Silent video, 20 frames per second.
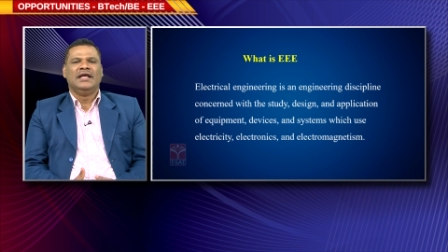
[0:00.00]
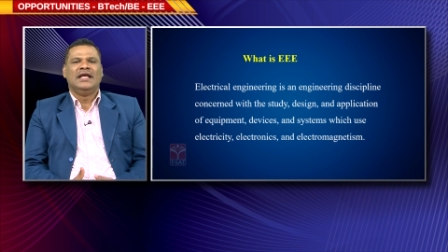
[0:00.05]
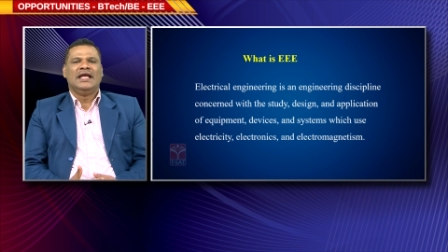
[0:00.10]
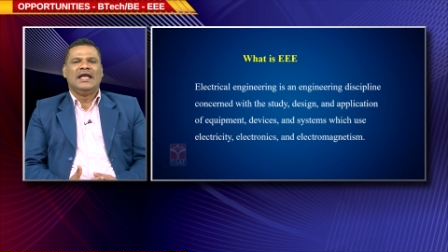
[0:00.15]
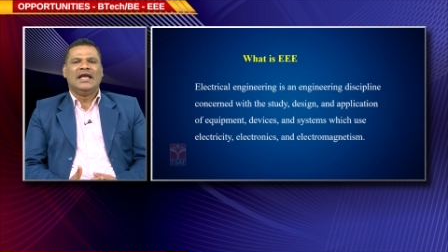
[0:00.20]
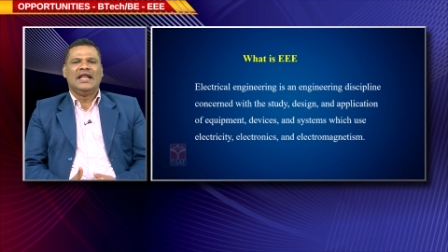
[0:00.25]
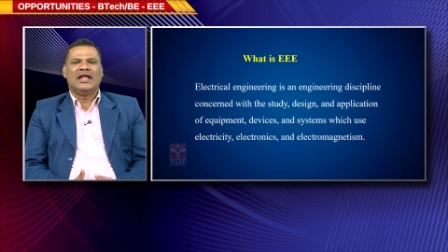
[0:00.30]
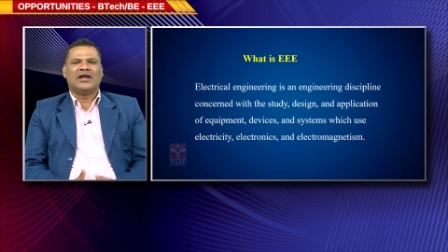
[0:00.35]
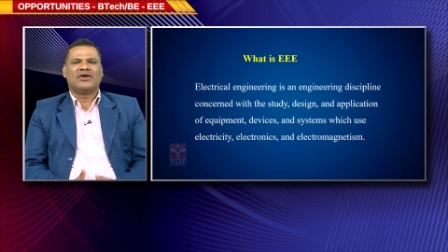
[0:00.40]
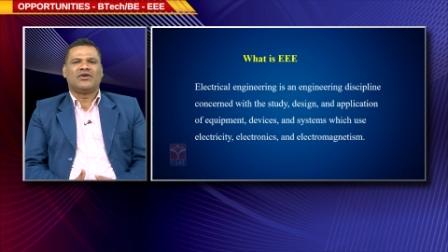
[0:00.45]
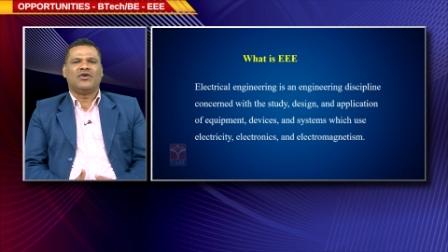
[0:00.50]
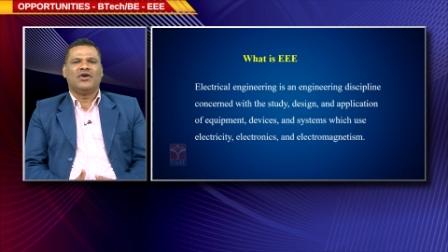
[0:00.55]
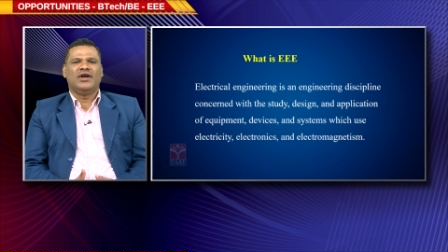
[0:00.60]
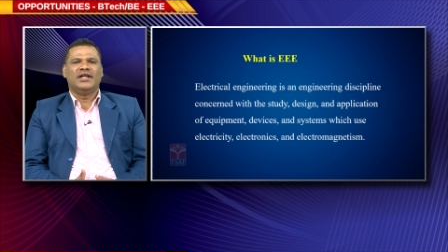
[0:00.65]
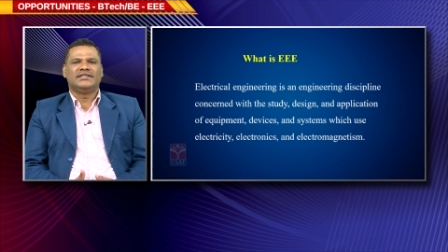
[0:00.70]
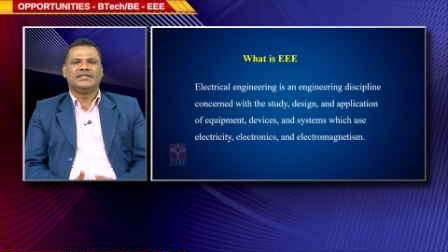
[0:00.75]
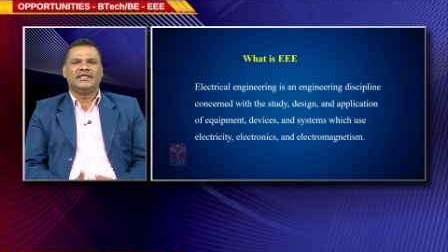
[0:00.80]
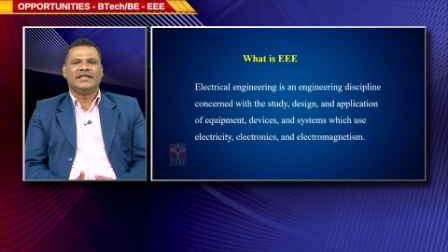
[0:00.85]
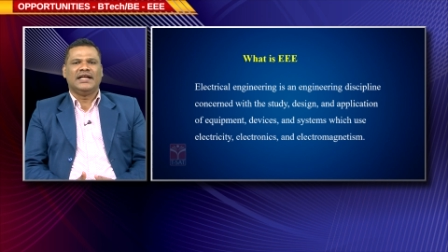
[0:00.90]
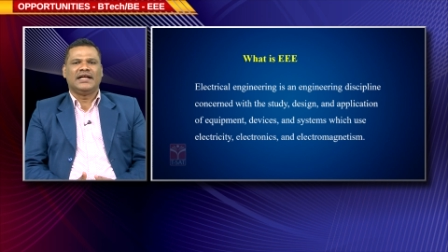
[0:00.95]

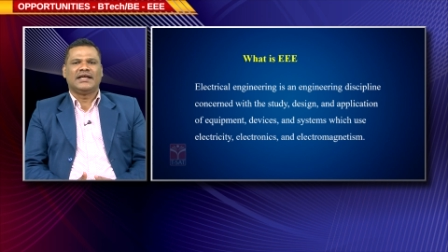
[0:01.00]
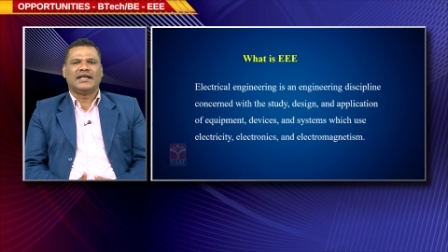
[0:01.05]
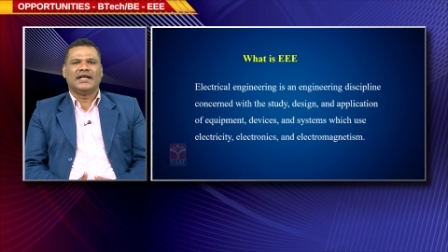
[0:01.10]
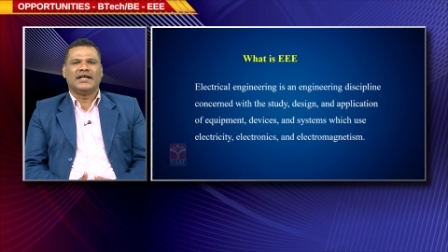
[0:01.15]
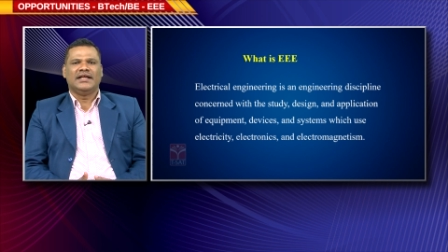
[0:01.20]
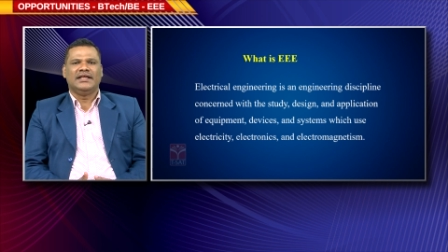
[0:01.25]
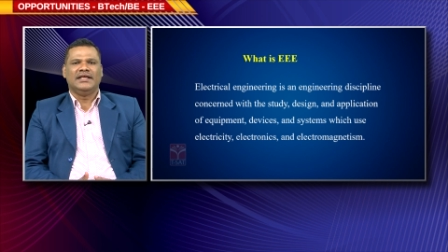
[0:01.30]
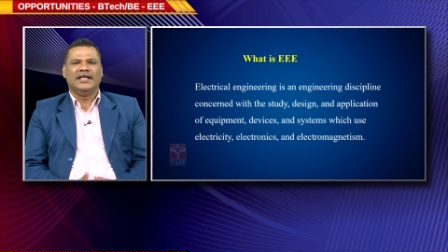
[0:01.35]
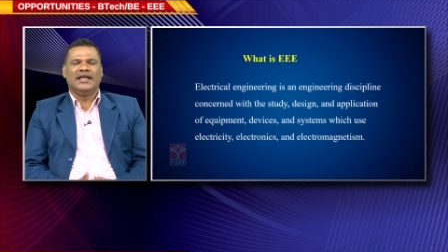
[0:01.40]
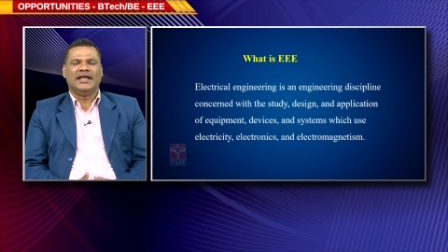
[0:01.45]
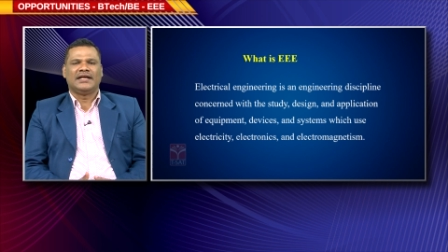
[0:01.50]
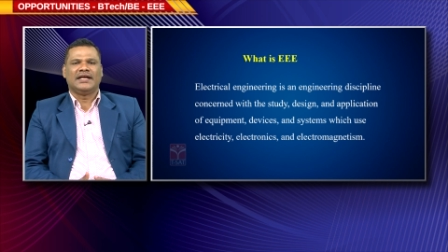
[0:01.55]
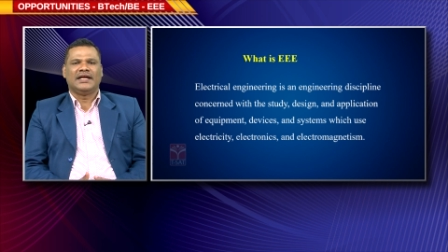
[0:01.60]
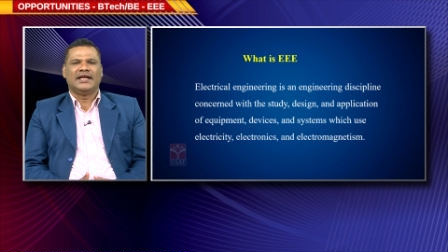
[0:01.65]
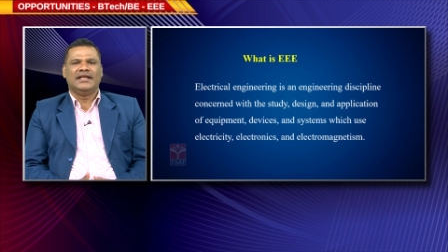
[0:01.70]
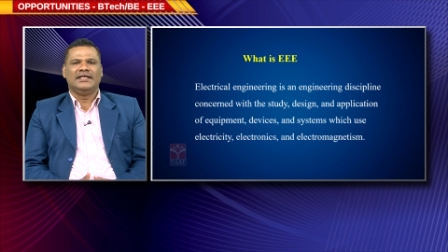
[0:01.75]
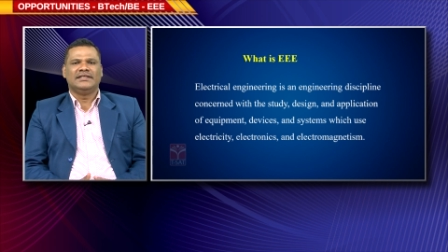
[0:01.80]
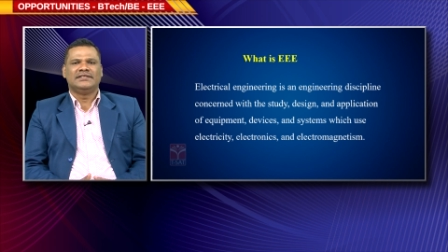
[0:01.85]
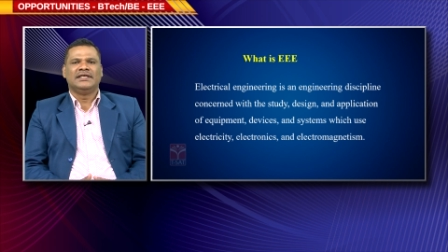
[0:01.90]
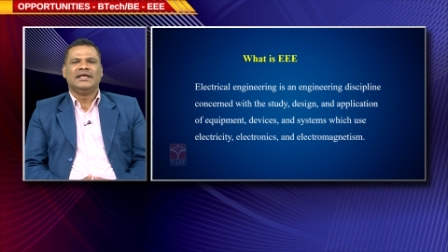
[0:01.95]
Electronics and electric electrical
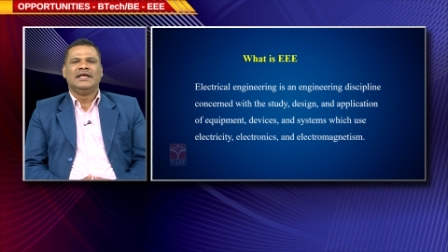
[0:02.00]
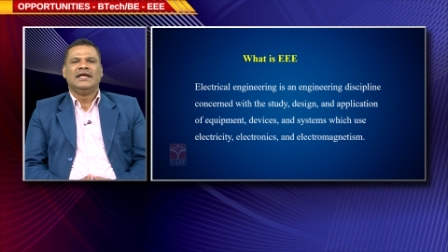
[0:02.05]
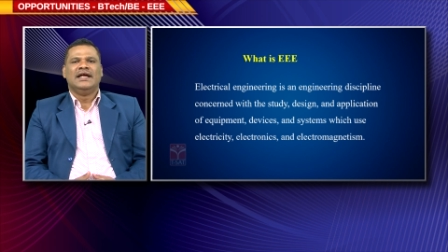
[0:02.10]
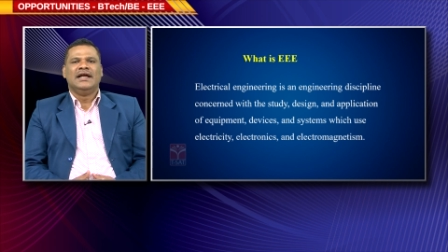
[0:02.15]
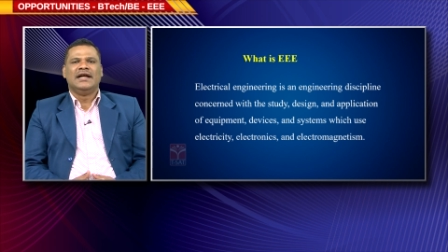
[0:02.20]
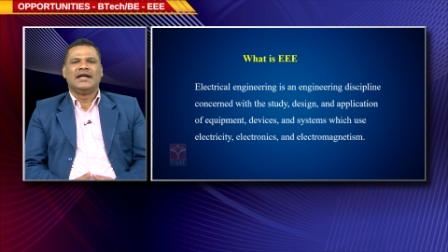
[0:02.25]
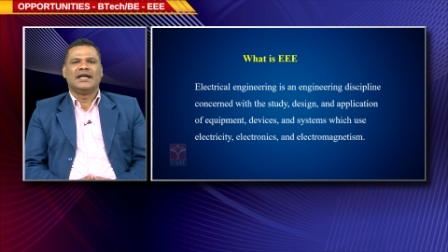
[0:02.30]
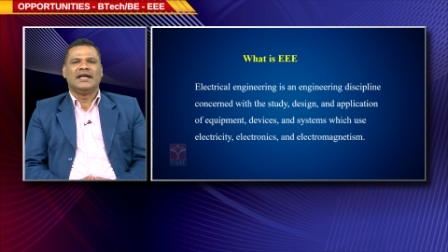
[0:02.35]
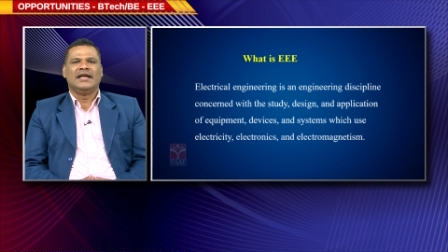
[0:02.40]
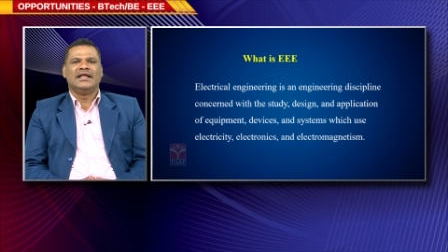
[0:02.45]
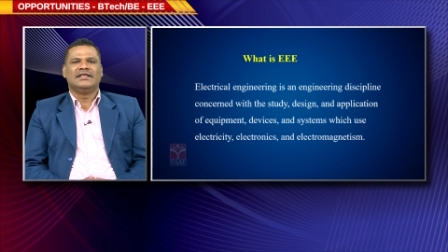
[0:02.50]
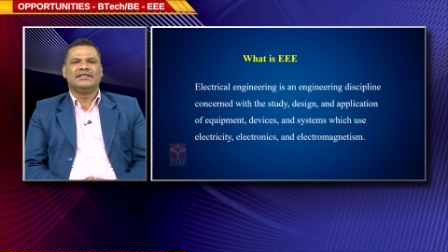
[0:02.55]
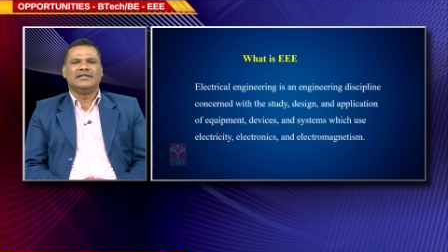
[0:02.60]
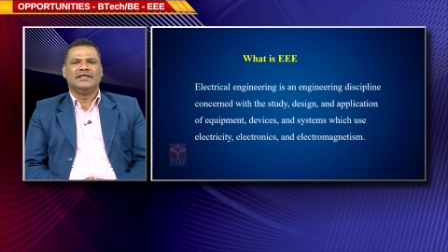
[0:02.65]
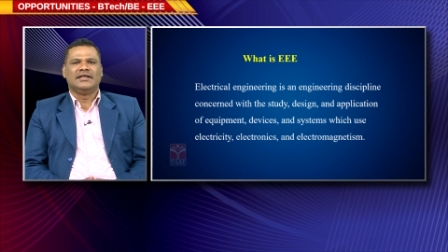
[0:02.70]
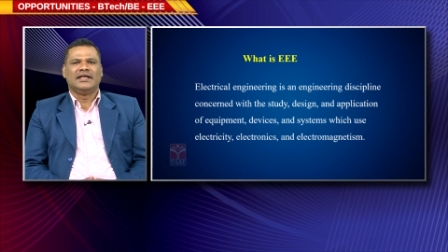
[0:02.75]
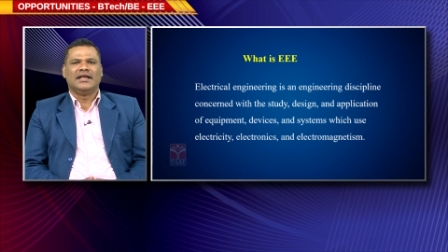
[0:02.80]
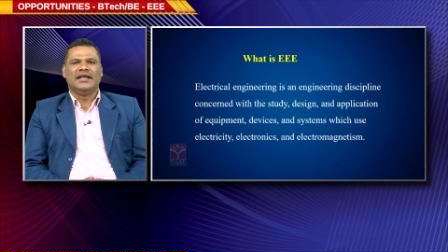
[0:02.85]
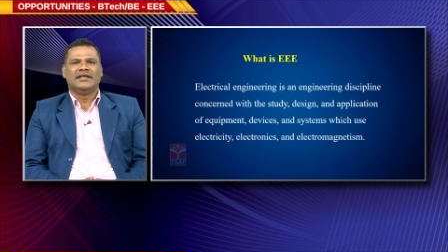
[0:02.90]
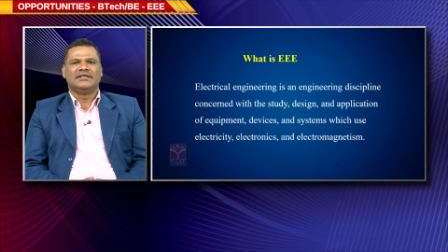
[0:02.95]
is interlinked,
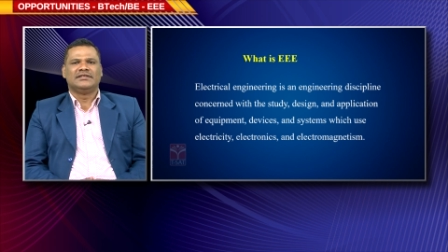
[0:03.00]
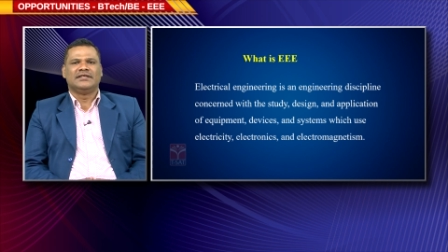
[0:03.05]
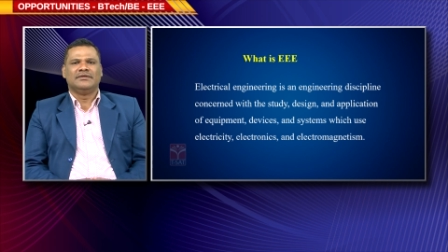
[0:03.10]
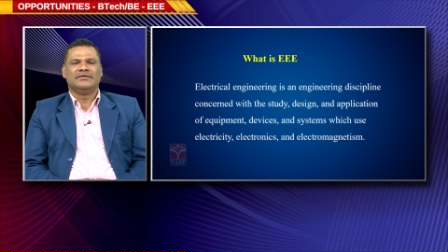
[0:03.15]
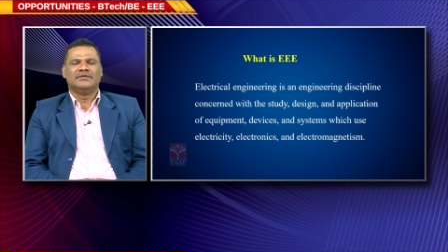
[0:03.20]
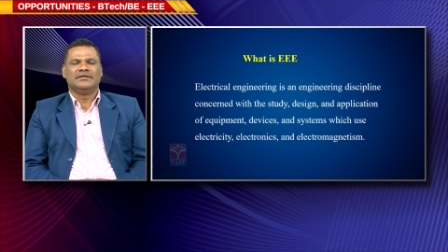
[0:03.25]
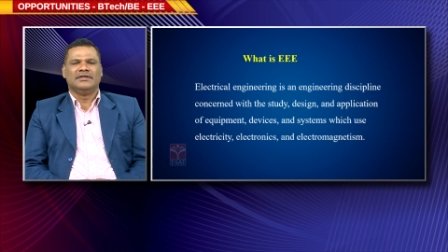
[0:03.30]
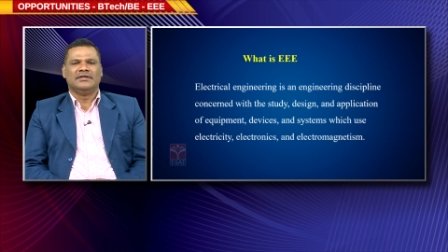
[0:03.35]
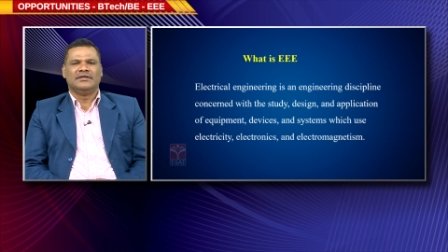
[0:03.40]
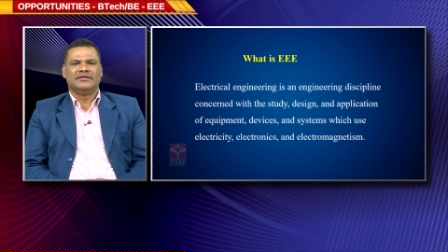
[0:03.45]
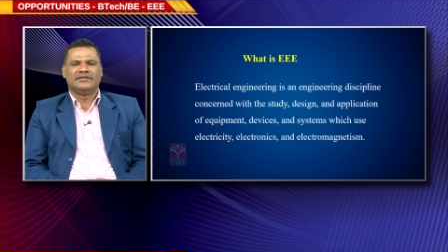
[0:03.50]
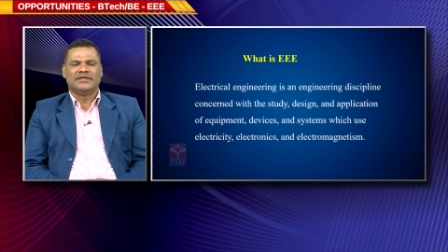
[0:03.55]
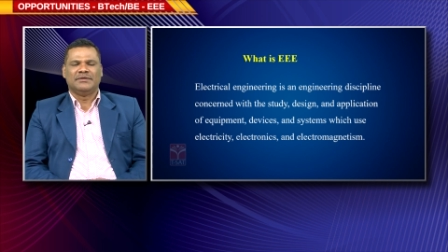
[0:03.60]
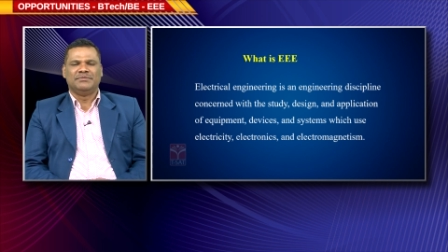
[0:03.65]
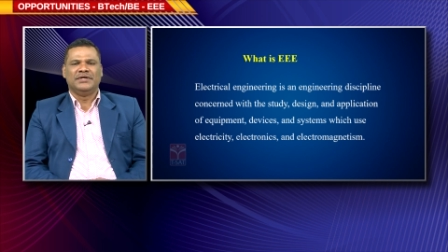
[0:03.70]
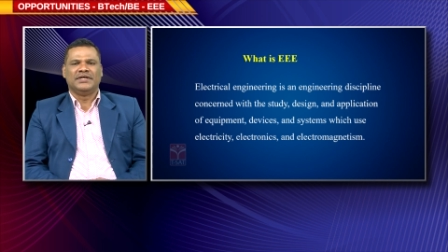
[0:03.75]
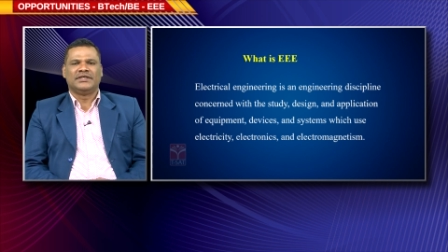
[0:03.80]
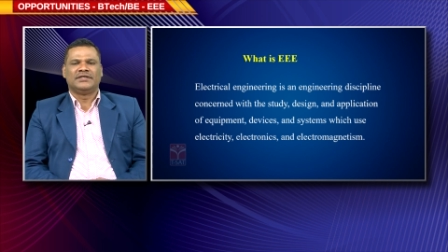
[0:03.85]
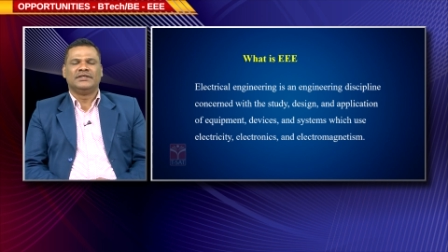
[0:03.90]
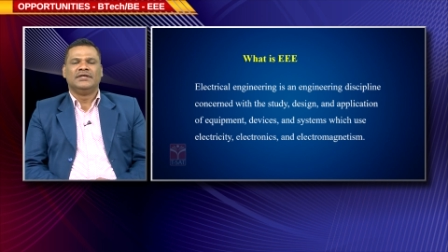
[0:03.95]
interlinked
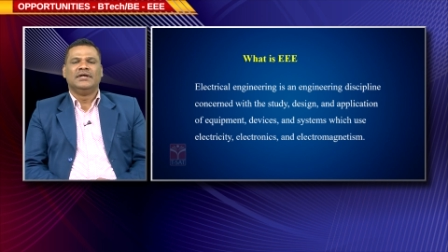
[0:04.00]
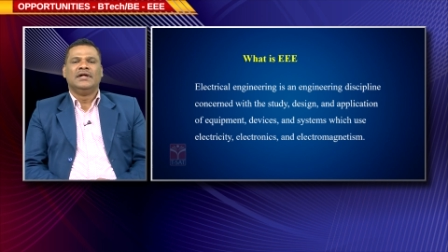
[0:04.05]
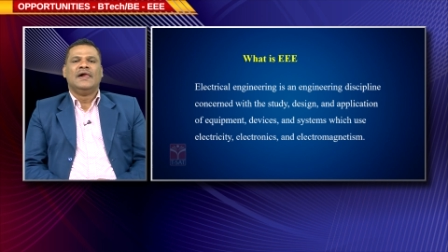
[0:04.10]
subject.